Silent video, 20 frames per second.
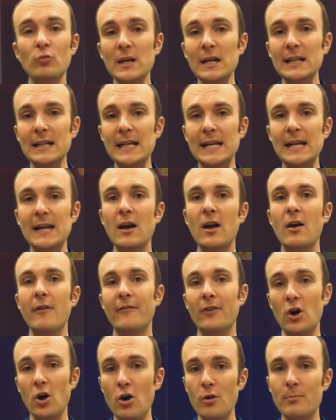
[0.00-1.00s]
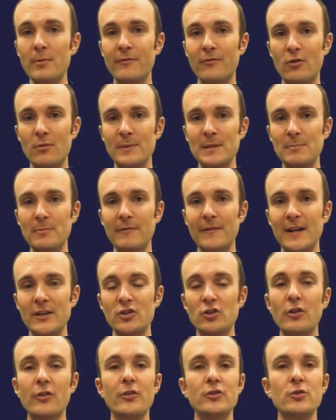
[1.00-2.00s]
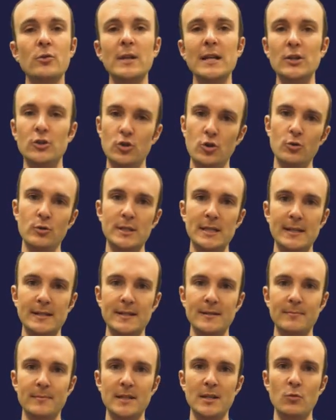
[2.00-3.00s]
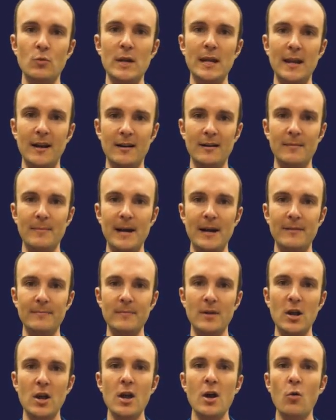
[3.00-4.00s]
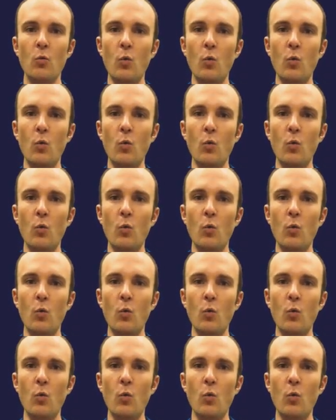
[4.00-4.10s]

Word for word: Really, for a home performance professional, there's only two systems that we care about.